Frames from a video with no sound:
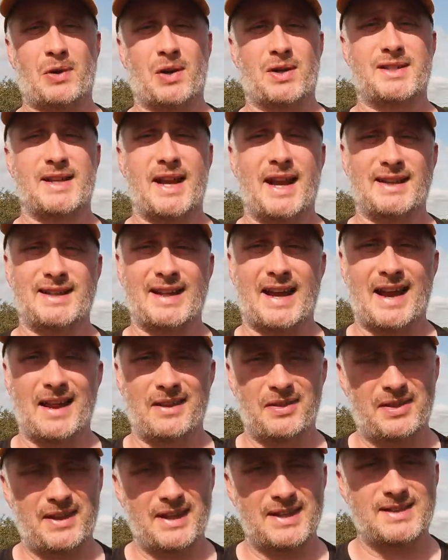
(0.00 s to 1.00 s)
project,
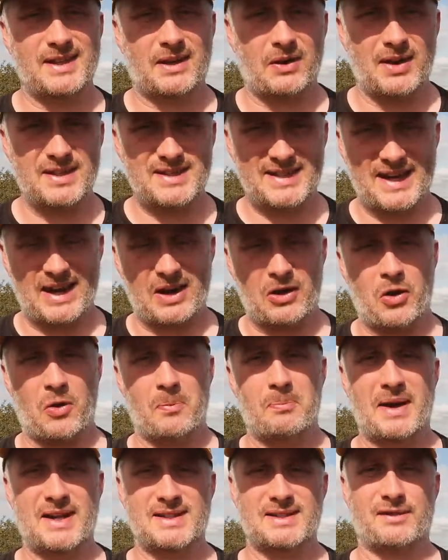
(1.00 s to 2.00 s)
and things are going to get a
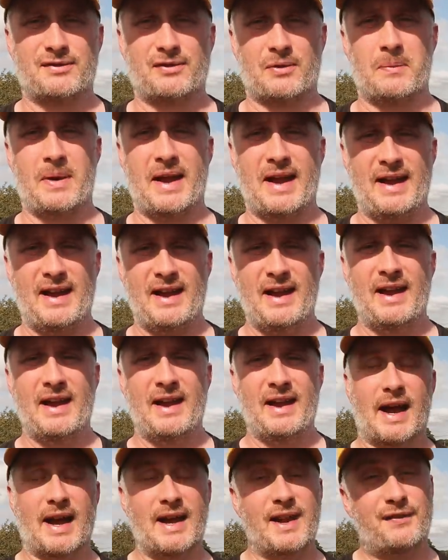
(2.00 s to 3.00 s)
lot better from here.
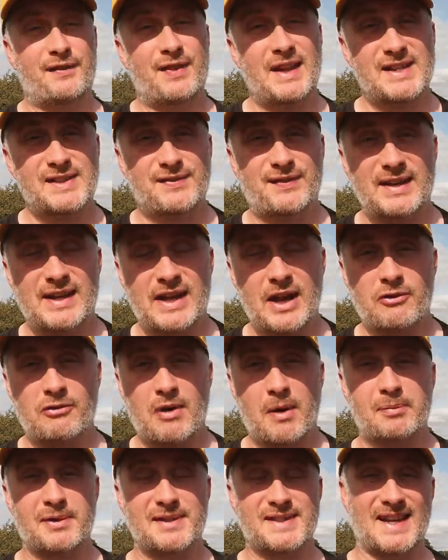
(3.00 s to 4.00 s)
And if this video
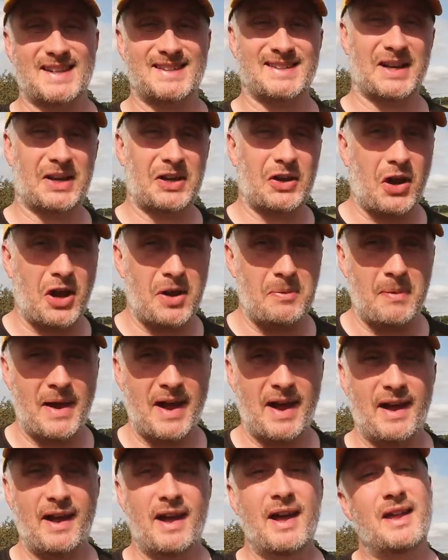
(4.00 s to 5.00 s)
represents a
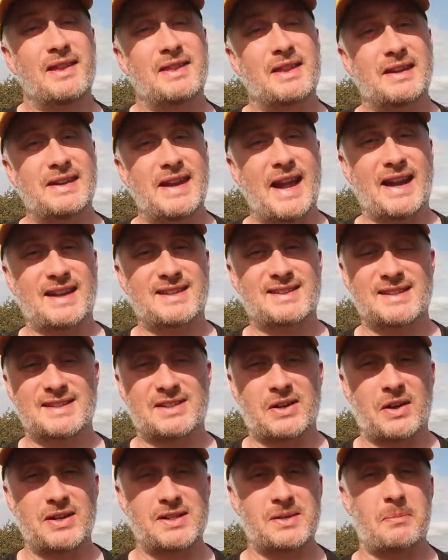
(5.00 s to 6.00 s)
nightmare, the next
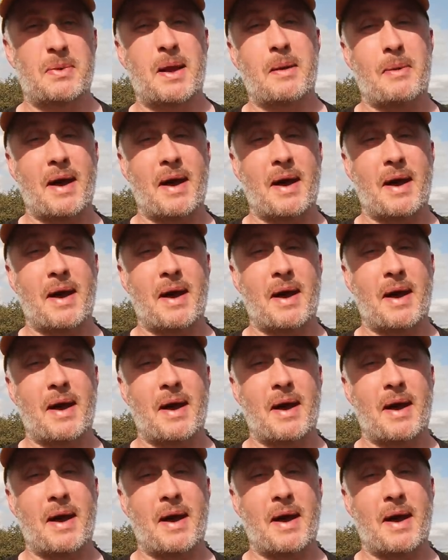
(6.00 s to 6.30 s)
is going to be